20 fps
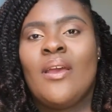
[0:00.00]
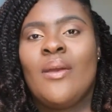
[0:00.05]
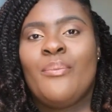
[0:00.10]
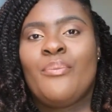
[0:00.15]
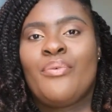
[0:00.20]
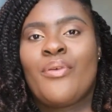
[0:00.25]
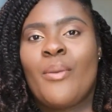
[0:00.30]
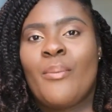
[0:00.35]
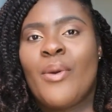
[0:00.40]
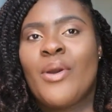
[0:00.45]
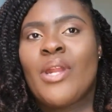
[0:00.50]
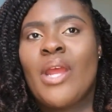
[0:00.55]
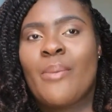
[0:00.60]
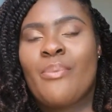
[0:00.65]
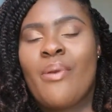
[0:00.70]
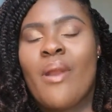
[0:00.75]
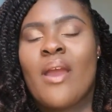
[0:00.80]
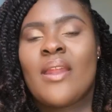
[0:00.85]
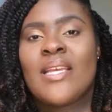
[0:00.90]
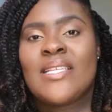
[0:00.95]
promote our
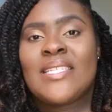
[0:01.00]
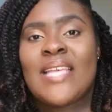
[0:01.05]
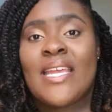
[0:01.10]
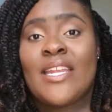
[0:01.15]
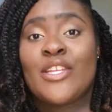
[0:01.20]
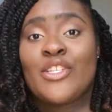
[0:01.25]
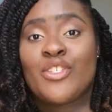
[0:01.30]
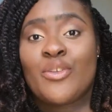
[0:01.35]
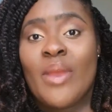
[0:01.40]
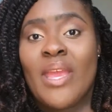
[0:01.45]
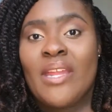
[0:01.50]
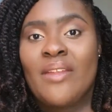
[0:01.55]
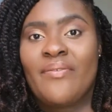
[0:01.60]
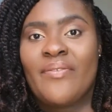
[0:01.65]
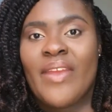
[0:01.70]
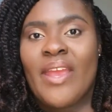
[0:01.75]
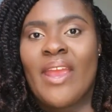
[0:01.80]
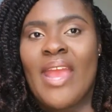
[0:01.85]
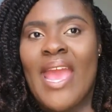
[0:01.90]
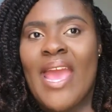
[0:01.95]
products at a trade
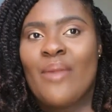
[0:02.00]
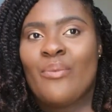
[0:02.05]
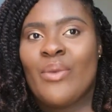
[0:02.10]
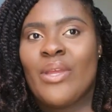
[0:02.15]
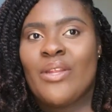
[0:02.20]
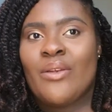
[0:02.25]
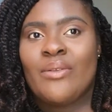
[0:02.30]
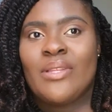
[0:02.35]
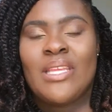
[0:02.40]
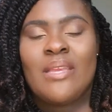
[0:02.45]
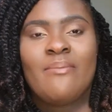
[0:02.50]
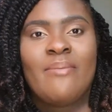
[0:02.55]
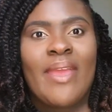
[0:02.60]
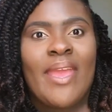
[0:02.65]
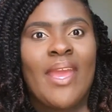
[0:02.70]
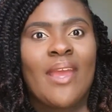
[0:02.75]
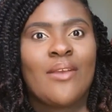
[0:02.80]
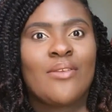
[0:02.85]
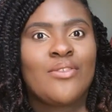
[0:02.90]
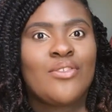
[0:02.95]
fair, and we'd only
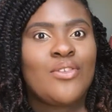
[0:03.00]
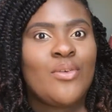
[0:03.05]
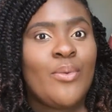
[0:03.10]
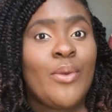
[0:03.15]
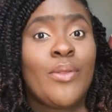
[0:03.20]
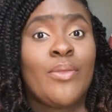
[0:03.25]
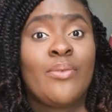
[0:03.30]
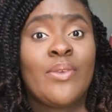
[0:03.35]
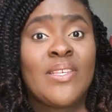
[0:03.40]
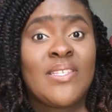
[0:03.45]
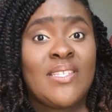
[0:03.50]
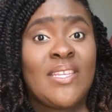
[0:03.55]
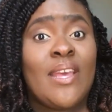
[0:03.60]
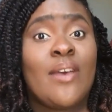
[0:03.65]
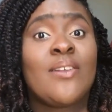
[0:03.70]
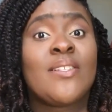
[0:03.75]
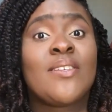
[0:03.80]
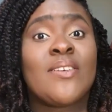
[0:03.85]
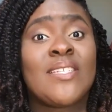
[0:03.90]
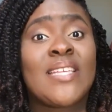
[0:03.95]
make 2 or 3
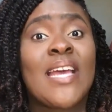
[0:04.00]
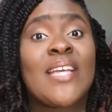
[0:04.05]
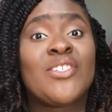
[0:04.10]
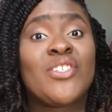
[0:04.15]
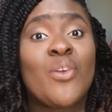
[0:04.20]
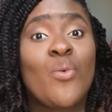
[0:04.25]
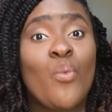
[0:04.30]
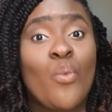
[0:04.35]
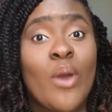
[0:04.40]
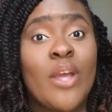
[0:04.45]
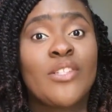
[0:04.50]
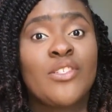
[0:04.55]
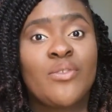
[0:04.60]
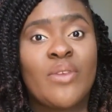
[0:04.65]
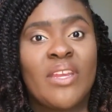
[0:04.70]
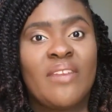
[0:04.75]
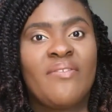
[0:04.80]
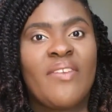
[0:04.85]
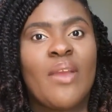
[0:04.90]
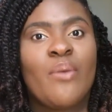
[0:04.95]
sales. There's actually one
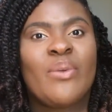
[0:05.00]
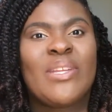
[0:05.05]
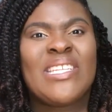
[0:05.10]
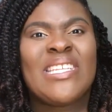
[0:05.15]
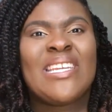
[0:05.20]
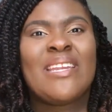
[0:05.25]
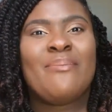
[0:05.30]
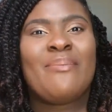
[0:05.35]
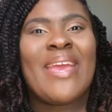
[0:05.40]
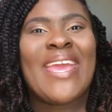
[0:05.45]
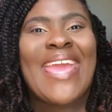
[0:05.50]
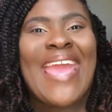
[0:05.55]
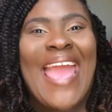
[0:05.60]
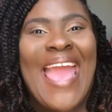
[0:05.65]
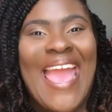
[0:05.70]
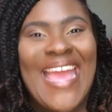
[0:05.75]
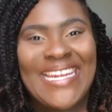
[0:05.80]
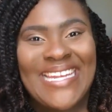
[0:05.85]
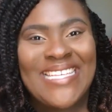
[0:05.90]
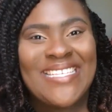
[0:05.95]
trade fair we didn't make
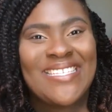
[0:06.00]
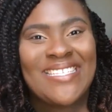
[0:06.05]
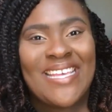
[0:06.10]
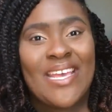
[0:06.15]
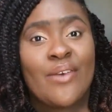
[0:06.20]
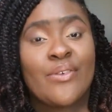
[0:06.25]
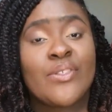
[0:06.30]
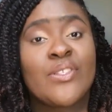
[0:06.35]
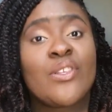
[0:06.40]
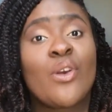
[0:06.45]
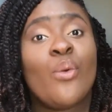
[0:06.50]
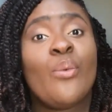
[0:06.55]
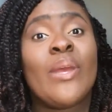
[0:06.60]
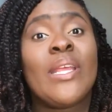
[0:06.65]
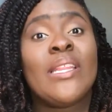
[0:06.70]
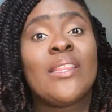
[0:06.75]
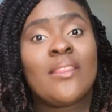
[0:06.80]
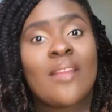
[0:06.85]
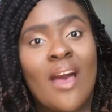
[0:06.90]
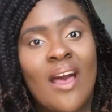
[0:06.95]
any sales. So we
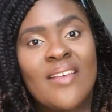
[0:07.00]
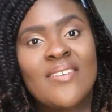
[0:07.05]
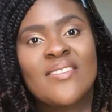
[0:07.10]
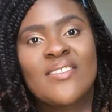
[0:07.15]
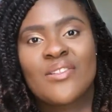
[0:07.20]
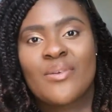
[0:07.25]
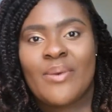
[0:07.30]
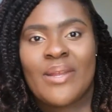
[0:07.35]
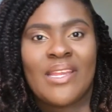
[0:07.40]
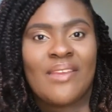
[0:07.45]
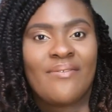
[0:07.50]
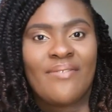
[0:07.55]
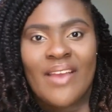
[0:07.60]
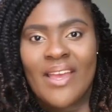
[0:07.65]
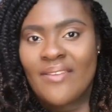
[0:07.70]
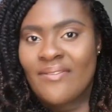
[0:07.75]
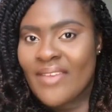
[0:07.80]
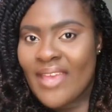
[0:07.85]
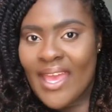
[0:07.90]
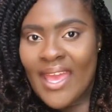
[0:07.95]
lost
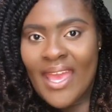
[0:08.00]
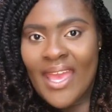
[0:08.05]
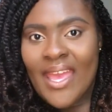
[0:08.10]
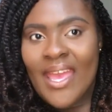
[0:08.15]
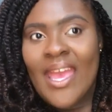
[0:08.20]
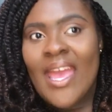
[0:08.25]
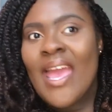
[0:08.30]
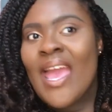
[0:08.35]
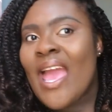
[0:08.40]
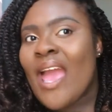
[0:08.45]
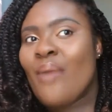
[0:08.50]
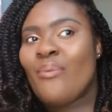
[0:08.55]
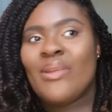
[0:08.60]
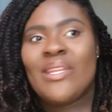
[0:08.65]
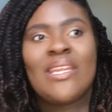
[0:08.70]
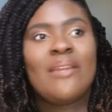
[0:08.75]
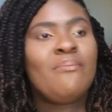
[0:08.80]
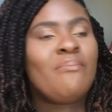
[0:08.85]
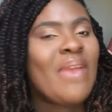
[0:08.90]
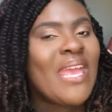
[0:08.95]
25K and we
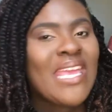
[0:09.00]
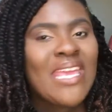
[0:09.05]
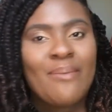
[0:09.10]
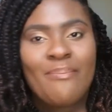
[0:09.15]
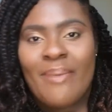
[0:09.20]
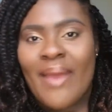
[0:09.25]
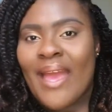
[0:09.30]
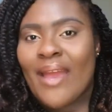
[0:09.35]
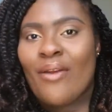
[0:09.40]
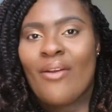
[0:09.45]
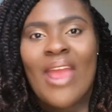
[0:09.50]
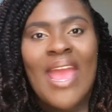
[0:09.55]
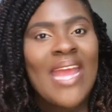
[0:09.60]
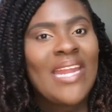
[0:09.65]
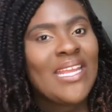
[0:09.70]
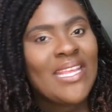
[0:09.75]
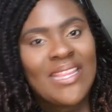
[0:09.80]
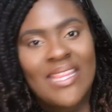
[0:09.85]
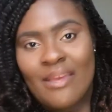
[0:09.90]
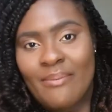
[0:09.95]
didn't make it back or
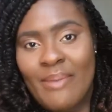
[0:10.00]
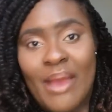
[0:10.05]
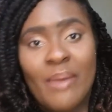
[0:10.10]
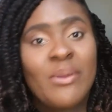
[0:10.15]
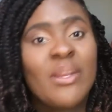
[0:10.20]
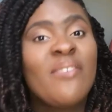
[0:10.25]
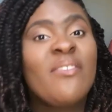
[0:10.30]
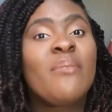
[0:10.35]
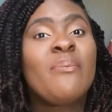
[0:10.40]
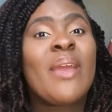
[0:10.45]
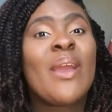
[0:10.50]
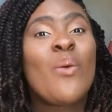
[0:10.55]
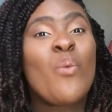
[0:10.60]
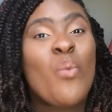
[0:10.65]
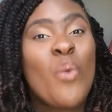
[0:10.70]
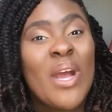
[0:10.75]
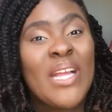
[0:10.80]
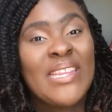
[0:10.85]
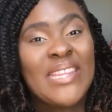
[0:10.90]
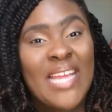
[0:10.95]
anything back. We didn't even make
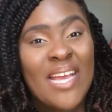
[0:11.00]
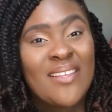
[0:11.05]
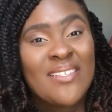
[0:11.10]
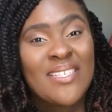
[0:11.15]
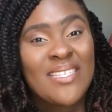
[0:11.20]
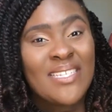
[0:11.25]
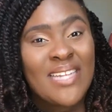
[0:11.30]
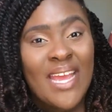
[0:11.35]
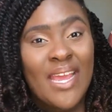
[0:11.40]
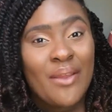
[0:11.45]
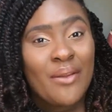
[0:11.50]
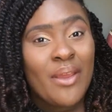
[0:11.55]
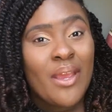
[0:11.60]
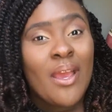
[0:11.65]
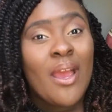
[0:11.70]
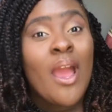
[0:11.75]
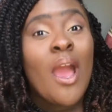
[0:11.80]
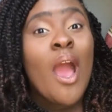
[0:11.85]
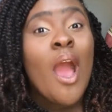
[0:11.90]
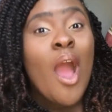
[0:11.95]
1,000 Naira
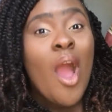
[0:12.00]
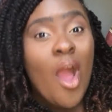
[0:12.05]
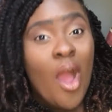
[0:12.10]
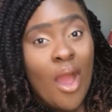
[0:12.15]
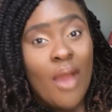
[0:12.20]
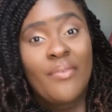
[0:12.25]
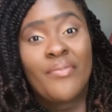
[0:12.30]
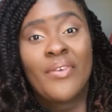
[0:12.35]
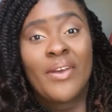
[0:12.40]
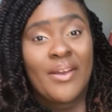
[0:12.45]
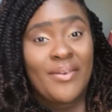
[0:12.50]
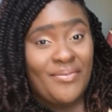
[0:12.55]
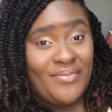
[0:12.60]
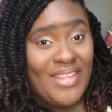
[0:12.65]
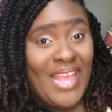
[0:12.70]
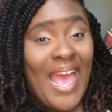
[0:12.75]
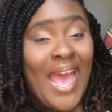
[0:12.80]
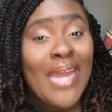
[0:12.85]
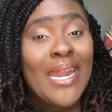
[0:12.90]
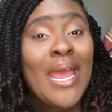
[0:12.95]
off of
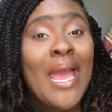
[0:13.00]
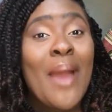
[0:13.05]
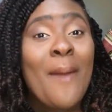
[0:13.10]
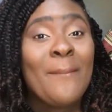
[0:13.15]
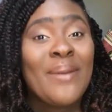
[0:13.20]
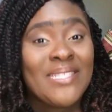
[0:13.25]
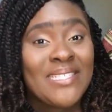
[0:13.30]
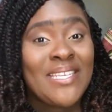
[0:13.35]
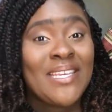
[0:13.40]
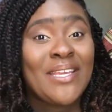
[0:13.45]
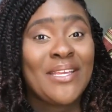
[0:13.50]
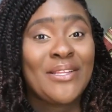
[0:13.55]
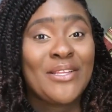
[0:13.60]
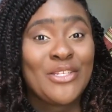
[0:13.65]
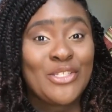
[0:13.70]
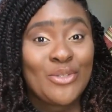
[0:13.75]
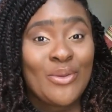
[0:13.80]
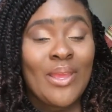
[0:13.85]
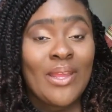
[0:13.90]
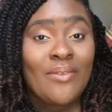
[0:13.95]
that particular
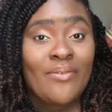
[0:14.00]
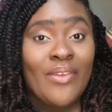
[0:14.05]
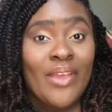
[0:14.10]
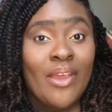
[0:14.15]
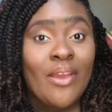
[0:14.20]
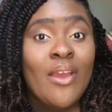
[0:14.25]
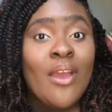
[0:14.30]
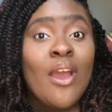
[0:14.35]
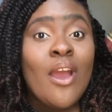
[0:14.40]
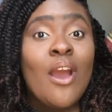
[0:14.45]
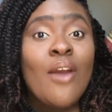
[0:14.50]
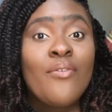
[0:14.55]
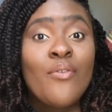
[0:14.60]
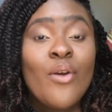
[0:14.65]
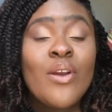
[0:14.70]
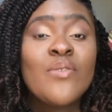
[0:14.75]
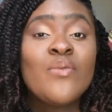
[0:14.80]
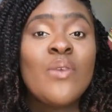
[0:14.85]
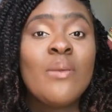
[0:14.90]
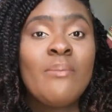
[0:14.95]
trade fair. Of
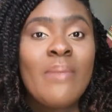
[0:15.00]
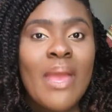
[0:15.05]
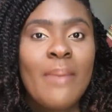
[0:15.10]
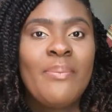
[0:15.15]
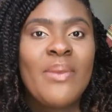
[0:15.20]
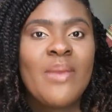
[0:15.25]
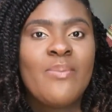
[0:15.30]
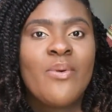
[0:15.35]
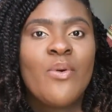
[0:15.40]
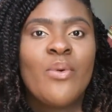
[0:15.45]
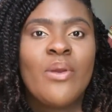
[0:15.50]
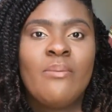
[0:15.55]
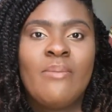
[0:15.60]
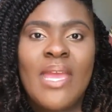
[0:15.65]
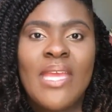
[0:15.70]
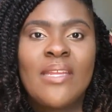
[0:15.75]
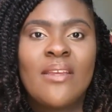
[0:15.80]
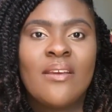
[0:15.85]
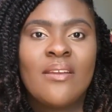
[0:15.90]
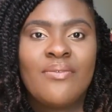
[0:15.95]
course, we met people, we
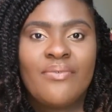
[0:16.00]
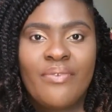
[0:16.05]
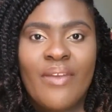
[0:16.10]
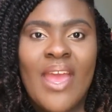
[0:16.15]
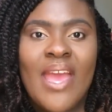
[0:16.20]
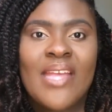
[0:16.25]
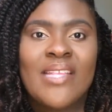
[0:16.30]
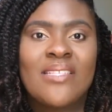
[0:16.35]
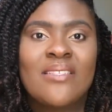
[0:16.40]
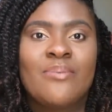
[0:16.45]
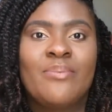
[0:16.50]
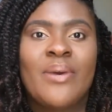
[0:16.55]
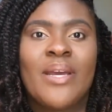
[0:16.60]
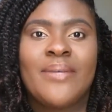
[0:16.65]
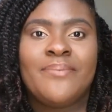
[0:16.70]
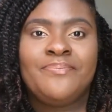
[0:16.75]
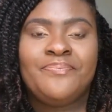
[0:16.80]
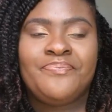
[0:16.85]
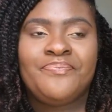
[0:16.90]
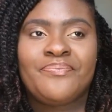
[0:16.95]
made good friends,
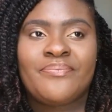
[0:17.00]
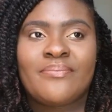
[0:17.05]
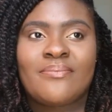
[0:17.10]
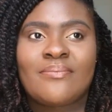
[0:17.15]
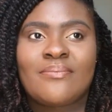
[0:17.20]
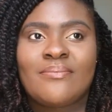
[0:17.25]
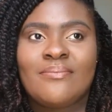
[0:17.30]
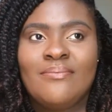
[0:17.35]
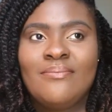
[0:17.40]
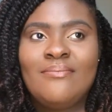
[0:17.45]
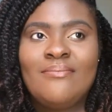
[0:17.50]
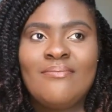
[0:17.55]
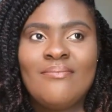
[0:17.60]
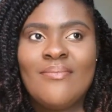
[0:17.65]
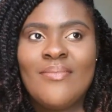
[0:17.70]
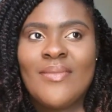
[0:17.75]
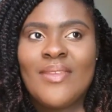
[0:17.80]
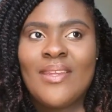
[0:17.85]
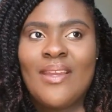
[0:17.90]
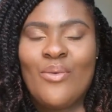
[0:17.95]
but
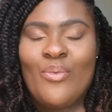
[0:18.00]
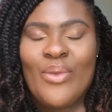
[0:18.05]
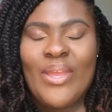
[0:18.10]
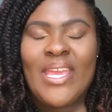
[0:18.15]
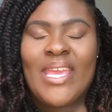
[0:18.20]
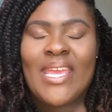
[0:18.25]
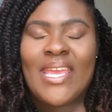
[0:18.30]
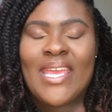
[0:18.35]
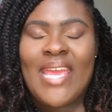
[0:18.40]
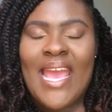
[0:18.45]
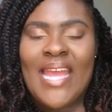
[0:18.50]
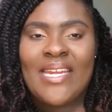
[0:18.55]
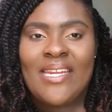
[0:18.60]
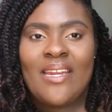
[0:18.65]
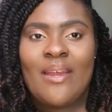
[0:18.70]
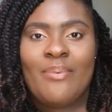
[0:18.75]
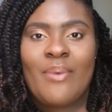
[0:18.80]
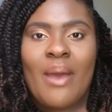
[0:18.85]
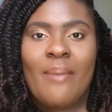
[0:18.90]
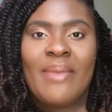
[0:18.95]
we ended
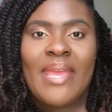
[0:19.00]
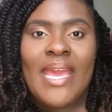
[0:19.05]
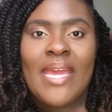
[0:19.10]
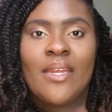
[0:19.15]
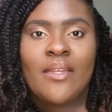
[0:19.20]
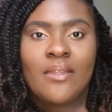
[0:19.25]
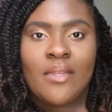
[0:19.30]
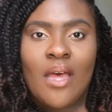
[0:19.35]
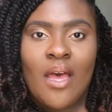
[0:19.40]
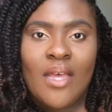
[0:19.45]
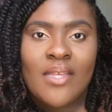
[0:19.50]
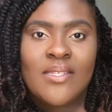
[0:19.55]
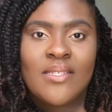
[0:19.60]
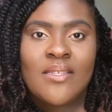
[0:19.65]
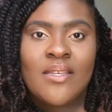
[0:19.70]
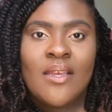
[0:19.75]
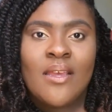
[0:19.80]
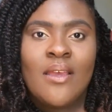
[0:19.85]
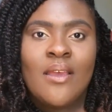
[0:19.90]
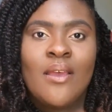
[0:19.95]
up coming at a loss.